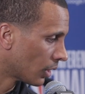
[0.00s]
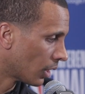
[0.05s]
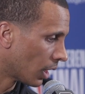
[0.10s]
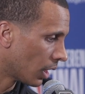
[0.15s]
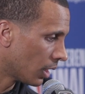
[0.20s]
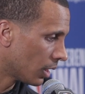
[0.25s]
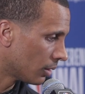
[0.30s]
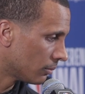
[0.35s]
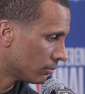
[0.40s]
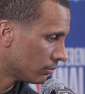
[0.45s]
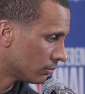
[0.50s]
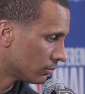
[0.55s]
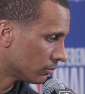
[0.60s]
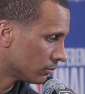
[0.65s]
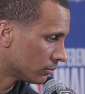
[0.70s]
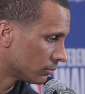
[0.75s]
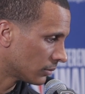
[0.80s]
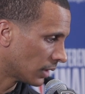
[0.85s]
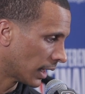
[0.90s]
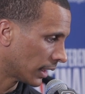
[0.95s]
I
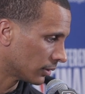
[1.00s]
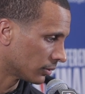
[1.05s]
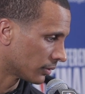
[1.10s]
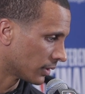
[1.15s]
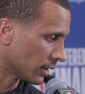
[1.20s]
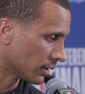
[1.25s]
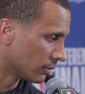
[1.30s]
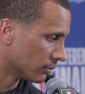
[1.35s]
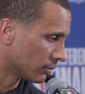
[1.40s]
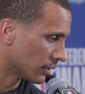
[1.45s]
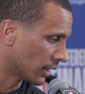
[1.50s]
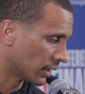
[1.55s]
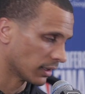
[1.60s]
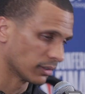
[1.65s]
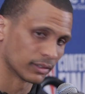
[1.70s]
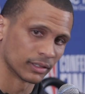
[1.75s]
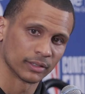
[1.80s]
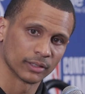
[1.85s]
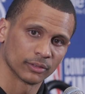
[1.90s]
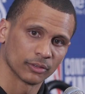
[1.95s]
don't think that
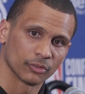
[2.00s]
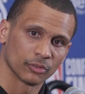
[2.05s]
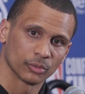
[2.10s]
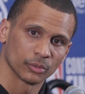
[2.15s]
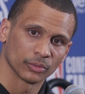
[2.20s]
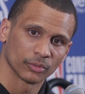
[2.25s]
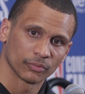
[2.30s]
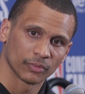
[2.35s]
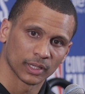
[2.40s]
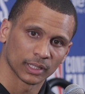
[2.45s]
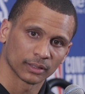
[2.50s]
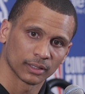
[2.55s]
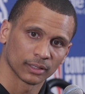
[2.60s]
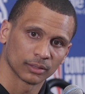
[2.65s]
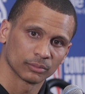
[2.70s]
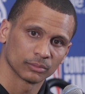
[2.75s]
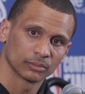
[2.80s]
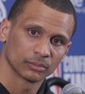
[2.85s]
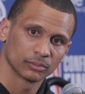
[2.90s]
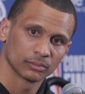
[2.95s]
has anything to do with the fact
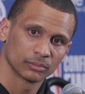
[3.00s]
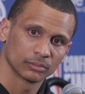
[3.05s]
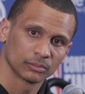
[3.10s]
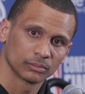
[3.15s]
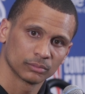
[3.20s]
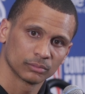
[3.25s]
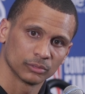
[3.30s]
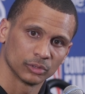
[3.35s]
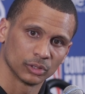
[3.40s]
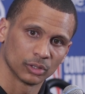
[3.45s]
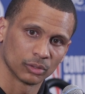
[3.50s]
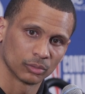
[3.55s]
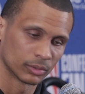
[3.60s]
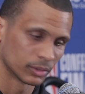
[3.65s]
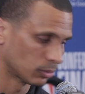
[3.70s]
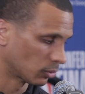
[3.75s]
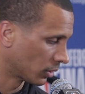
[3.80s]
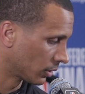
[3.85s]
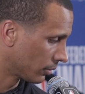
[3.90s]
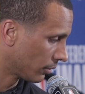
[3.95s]
that, you know,
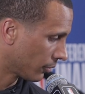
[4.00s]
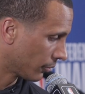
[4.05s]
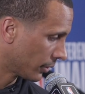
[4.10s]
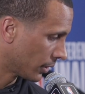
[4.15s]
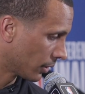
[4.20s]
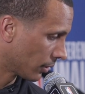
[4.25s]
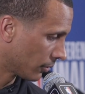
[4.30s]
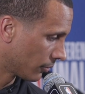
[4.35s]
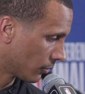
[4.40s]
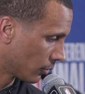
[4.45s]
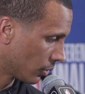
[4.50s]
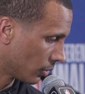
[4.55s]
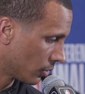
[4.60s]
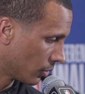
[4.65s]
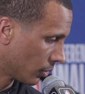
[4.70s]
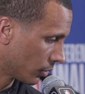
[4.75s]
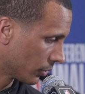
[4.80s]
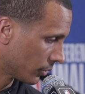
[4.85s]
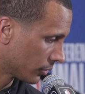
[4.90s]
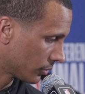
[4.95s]
we won three out of the four
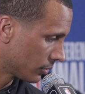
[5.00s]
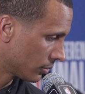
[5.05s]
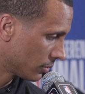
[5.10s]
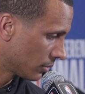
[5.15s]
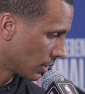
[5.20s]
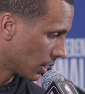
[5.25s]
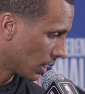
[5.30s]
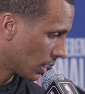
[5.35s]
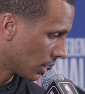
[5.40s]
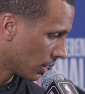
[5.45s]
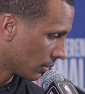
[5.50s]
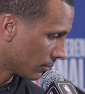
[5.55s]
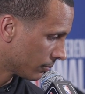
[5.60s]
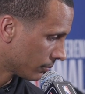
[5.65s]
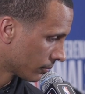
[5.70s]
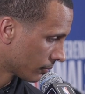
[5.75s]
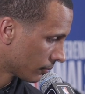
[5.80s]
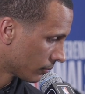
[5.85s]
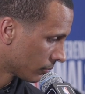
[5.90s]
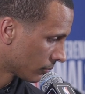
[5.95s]
quarters.
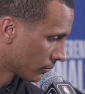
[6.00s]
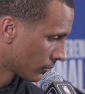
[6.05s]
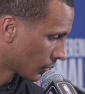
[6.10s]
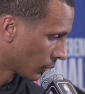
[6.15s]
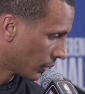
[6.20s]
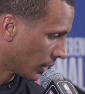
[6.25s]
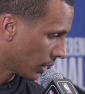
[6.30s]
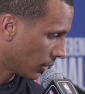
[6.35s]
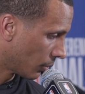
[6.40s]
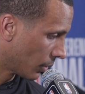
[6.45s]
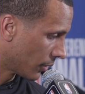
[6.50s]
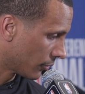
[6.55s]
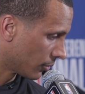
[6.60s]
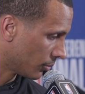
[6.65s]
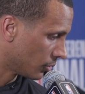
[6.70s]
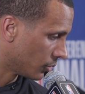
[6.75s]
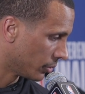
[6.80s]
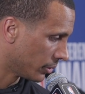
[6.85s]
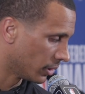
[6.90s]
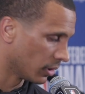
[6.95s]
We got away
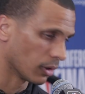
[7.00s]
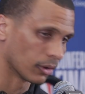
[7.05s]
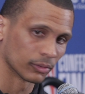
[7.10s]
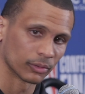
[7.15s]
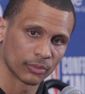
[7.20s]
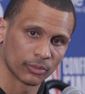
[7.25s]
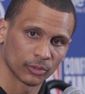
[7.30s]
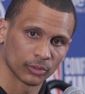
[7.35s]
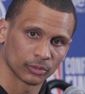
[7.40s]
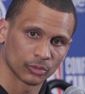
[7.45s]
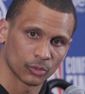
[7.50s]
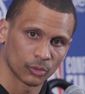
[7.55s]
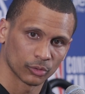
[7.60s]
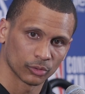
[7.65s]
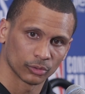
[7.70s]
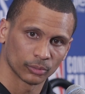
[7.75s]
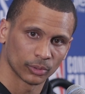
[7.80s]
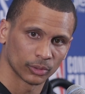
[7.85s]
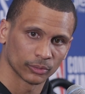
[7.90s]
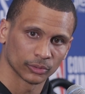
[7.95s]
from who we are in the third
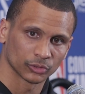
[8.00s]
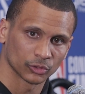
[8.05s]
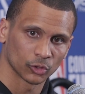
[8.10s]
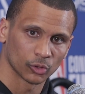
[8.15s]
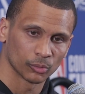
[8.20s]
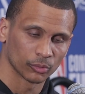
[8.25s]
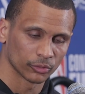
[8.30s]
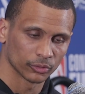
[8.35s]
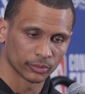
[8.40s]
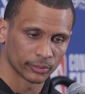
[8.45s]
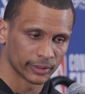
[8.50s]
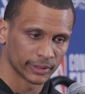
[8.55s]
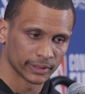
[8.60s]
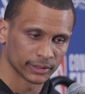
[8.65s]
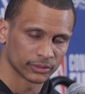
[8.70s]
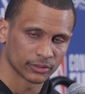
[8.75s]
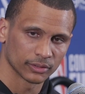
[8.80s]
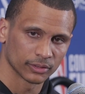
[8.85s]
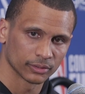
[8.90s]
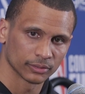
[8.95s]
quarter, whether it's home or away.
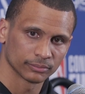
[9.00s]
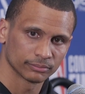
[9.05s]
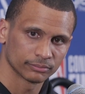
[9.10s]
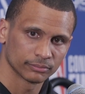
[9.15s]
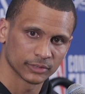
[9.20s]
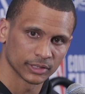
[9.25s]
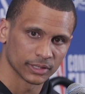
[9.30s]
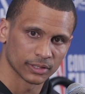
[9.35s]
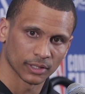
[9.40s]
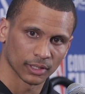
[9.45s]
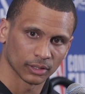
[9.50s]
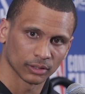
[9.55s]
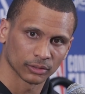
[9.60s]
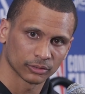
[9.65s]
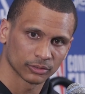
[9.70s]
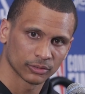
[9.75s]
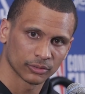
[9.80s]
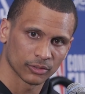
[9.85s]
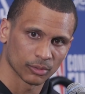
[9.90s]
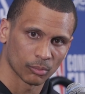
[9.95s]
It's the
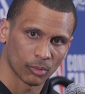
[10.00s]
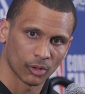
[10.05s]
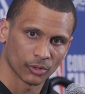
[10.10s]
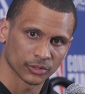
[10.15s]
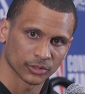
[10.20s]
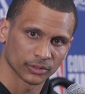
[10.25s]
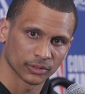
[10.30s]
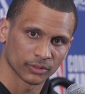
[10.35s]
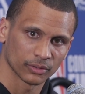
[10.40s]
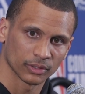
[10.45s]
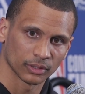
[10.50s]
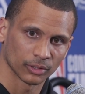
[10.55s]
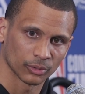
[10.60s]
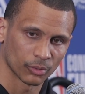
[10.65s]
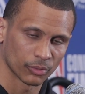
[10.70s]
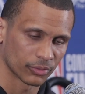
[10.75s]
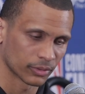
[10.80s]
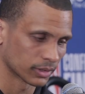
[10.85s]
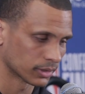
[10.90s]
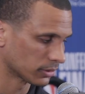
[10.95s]
details, it's the margins, it's the
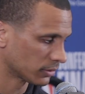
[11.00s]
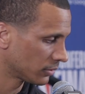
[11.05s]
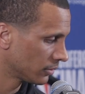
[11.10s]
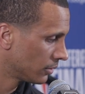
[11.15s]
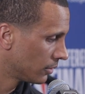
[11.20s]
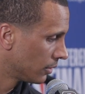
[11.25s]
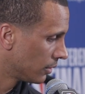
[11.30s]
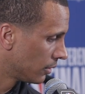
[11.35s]
little things.